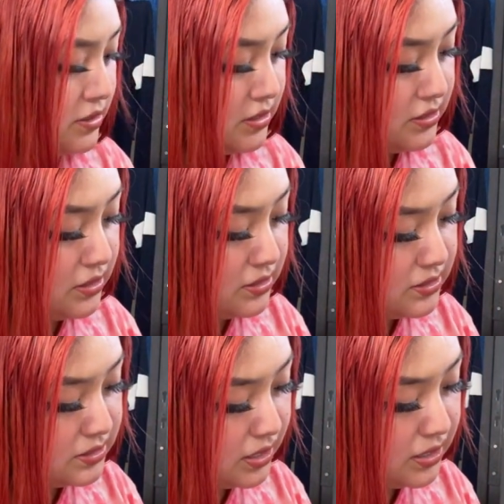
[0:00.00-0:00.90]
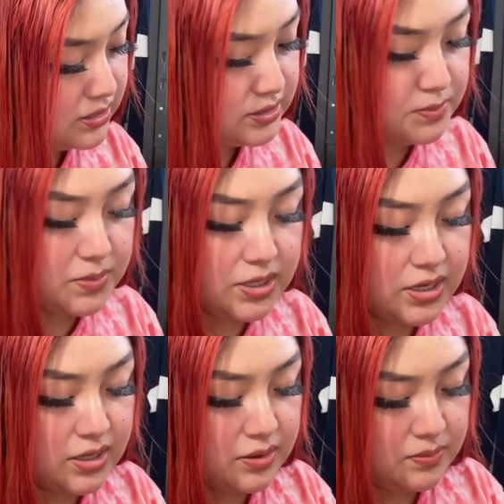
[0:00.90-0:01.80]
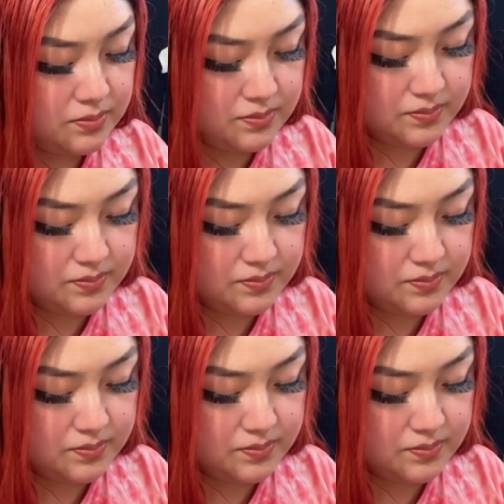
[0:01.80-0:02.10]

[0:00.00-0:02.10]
this is a size medium.